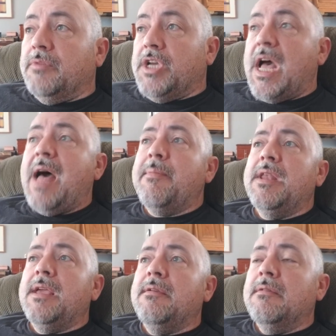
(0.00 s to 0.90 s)

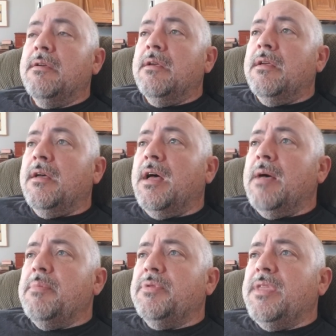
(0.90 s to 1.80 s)
comedy,
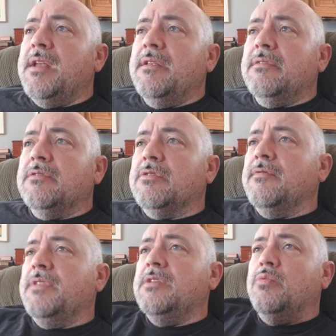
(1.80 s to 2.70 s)
but then there's sort
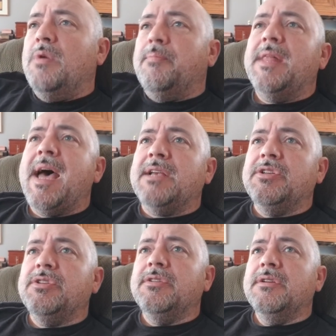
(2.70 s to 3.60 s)
of these
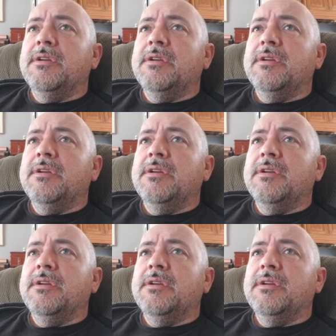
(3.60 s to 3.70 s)
whiplash